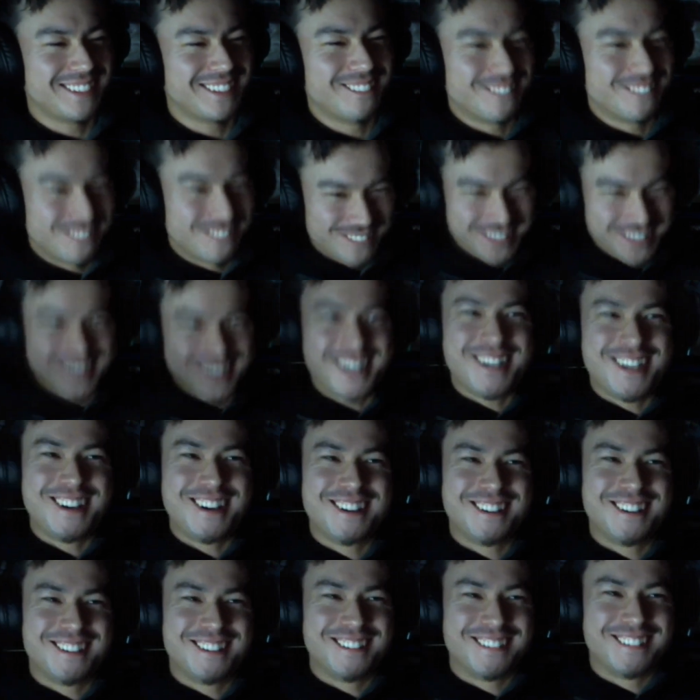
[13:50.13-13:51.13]

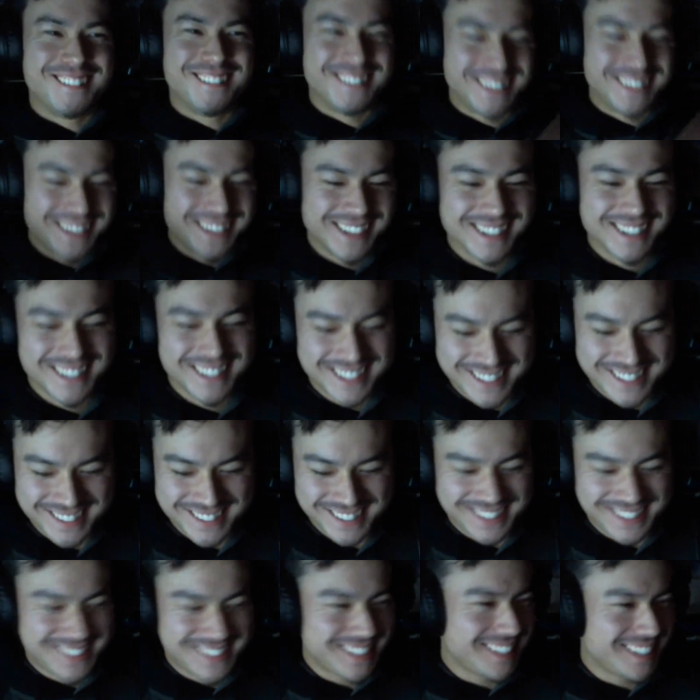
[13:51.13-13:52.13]
Whoa! Did
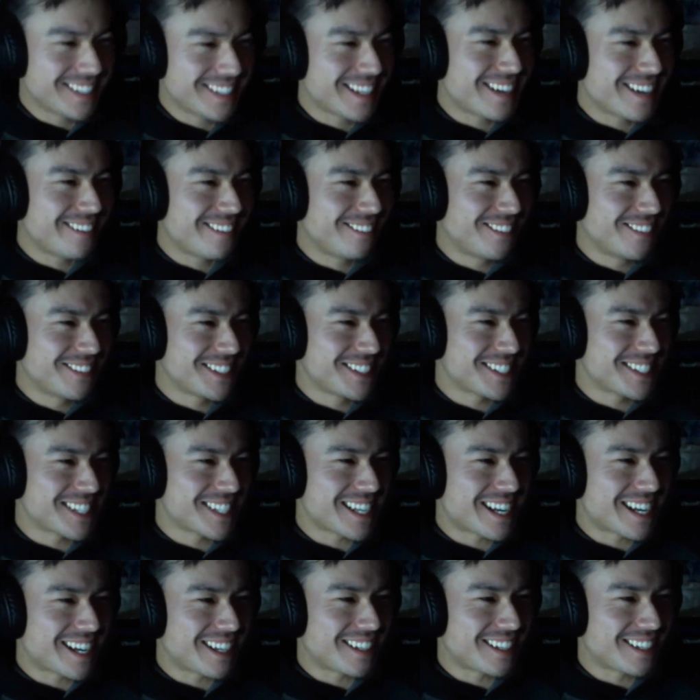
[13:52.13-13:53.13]
you see that? What was
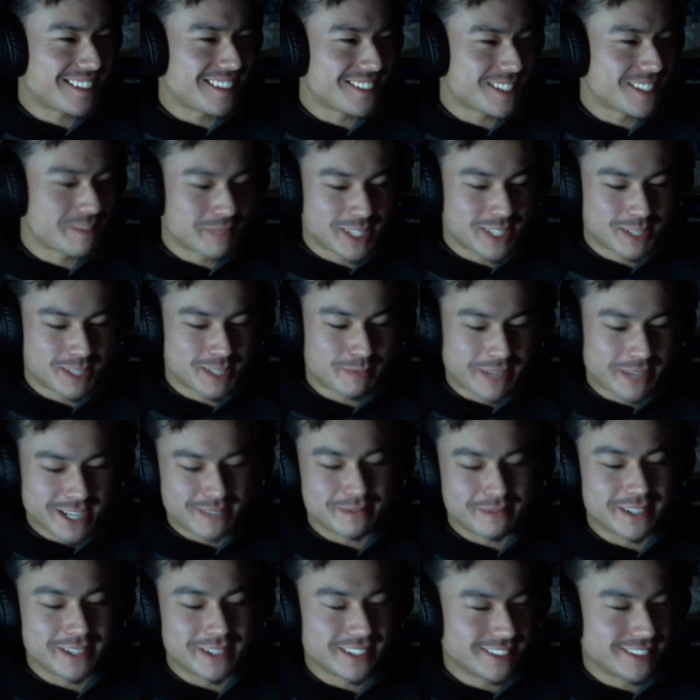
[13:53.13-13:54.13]
that? That was some
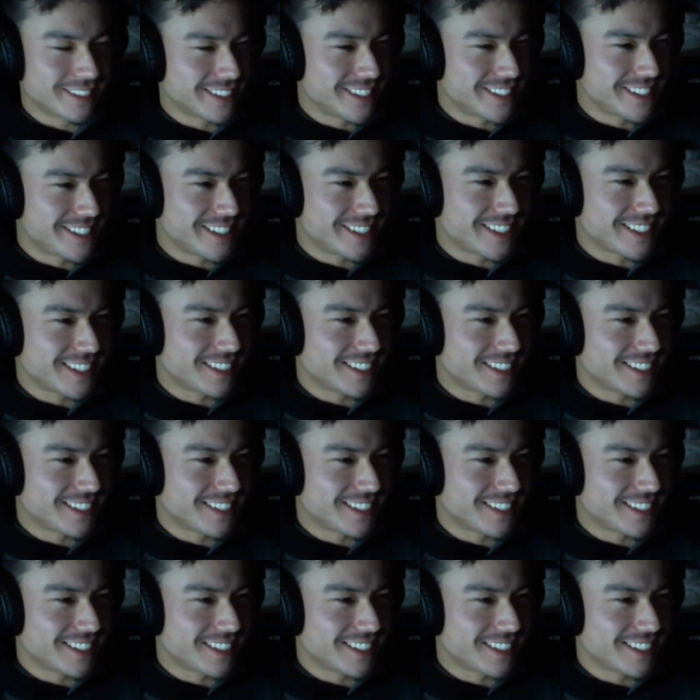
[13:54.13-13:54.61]
Spider-Man looking shit.